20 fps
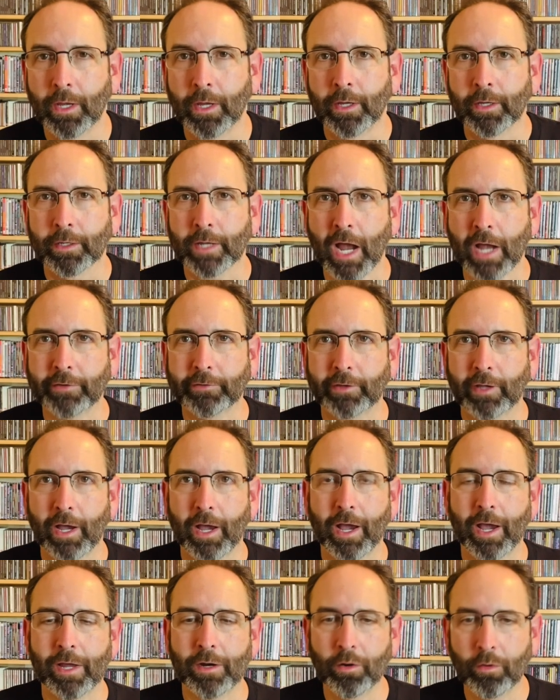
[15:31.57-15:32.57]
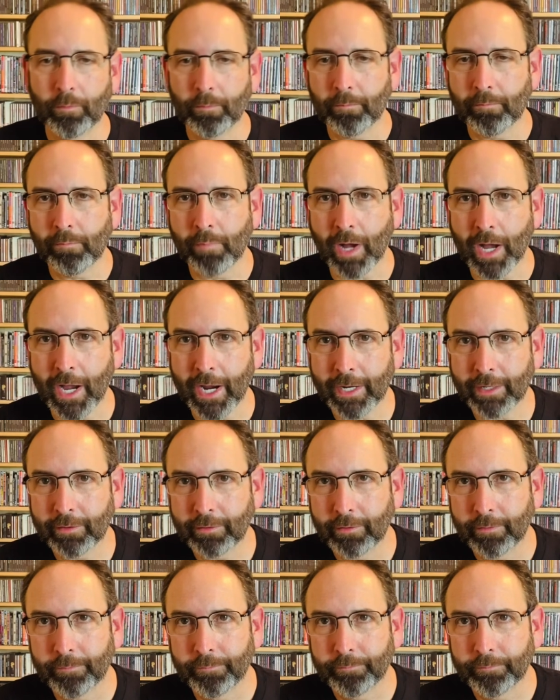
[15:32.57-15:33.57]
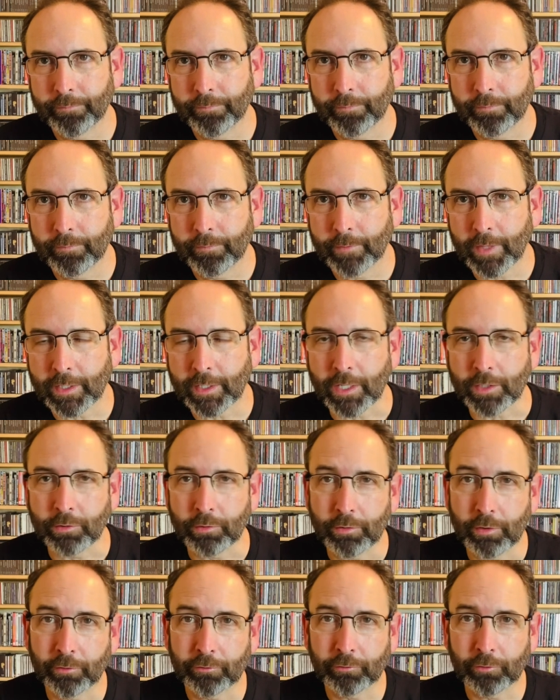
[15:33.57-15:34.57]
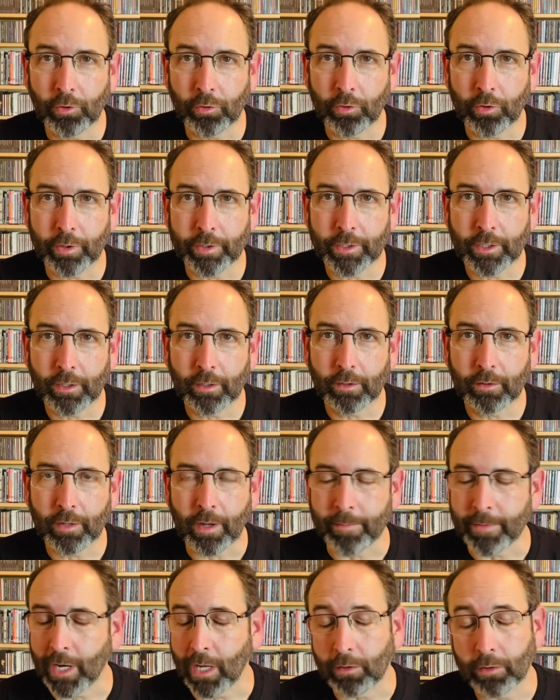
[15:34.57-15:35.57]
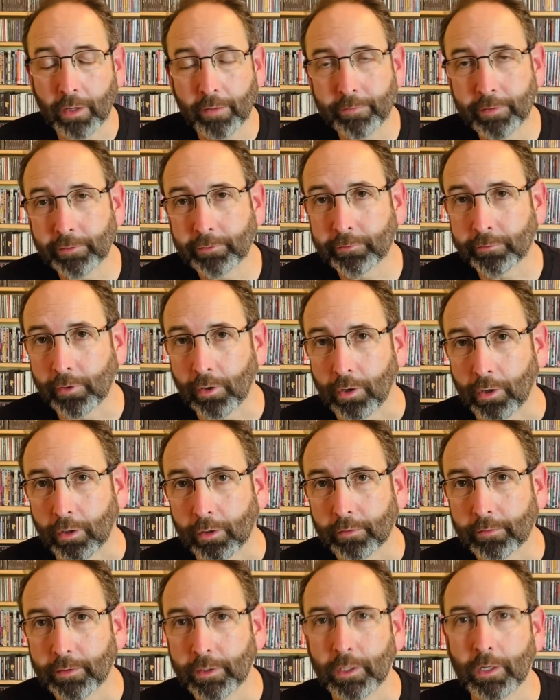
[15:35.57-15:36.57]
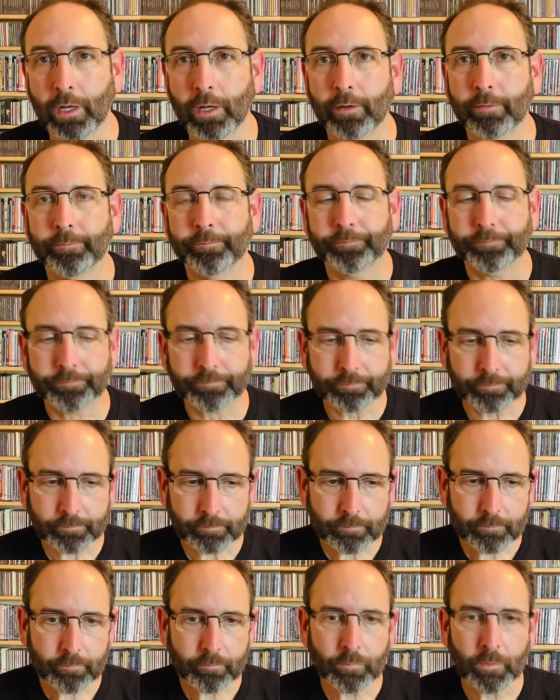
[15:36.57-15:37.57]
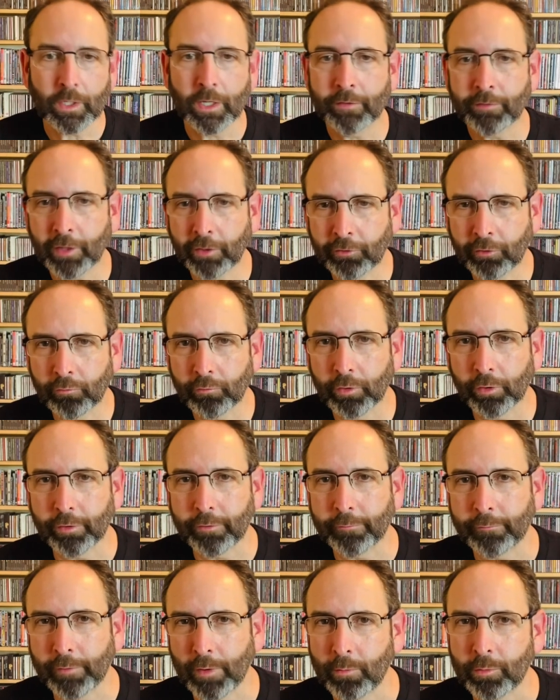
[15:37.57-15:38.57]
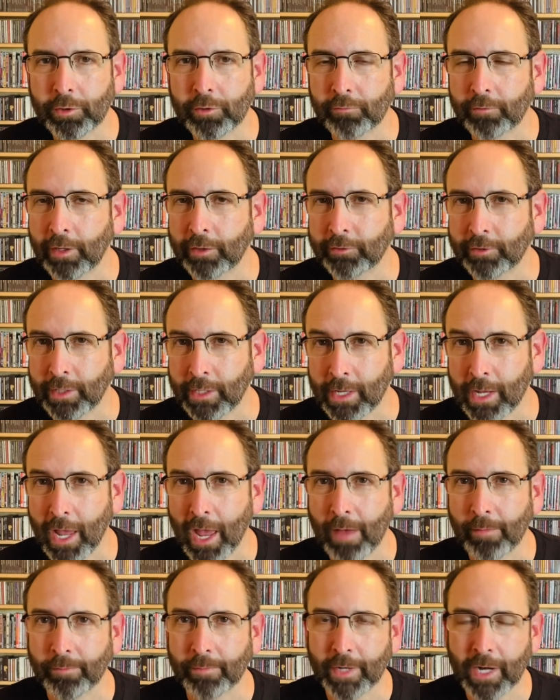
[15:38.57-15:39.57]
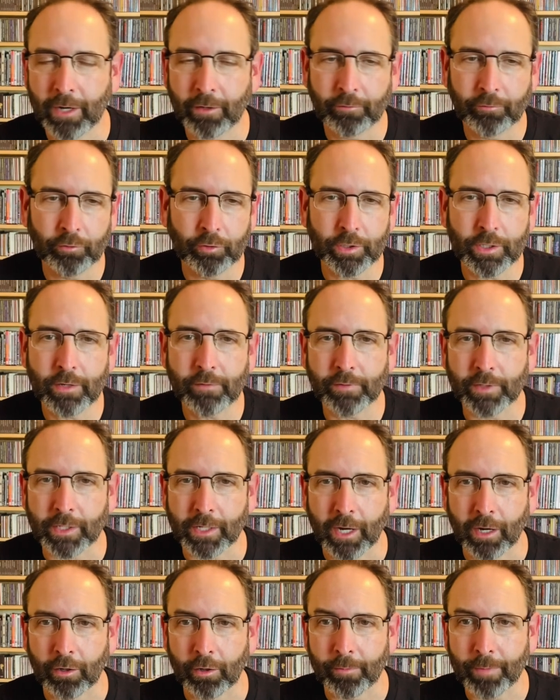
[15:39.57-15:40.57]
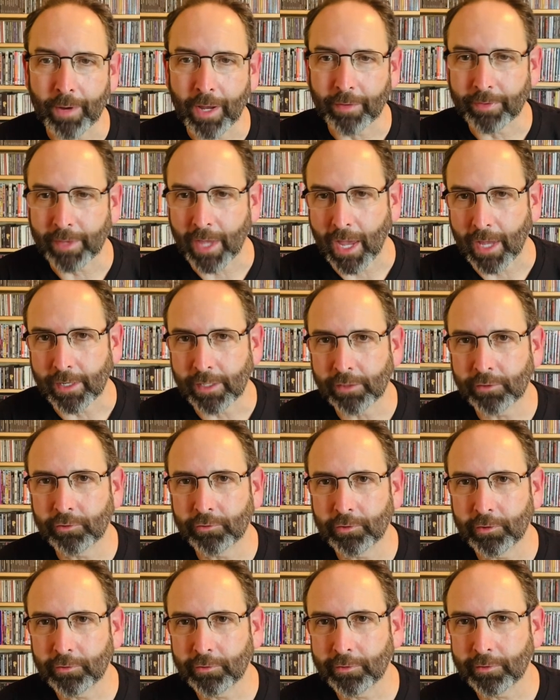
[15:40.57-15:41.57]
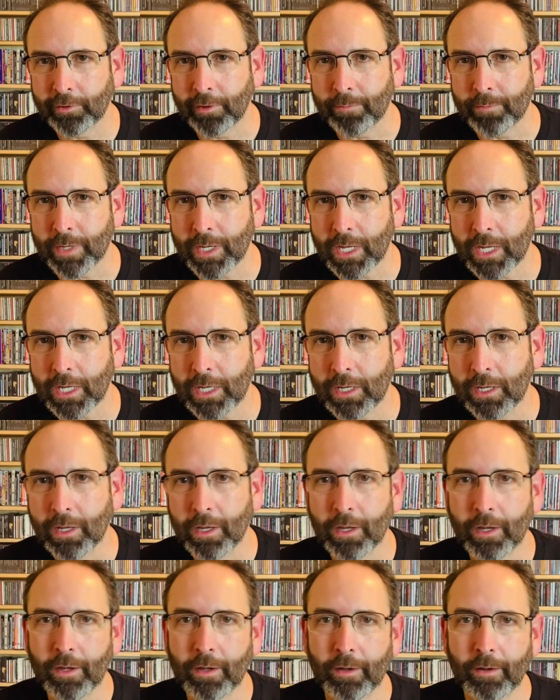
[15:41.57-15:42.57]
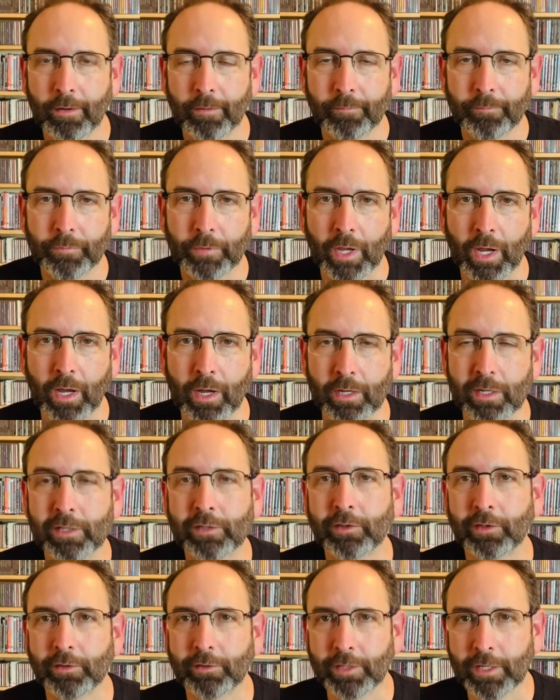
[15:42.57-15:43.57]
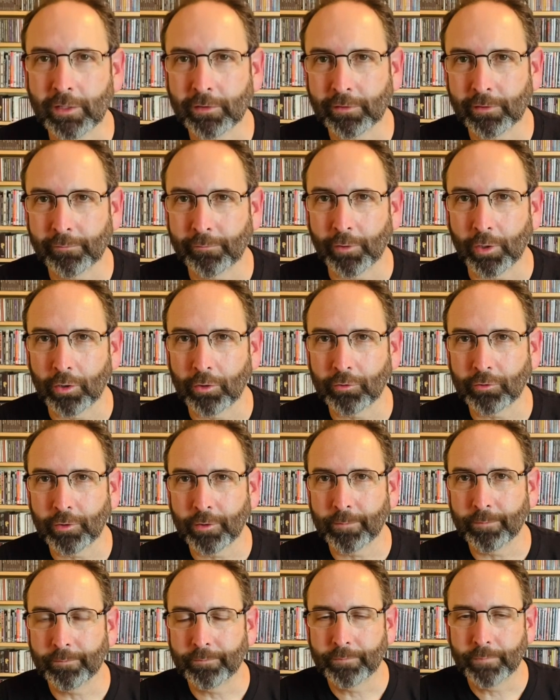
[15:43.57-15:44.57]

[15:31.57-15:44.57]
Guys, I don't mind that they do this song on here. I mean, I love this song, you know. It doesn't really fit with the rest of the album, but I don't really even care about that. It's just, to me, uh, it's a decent version.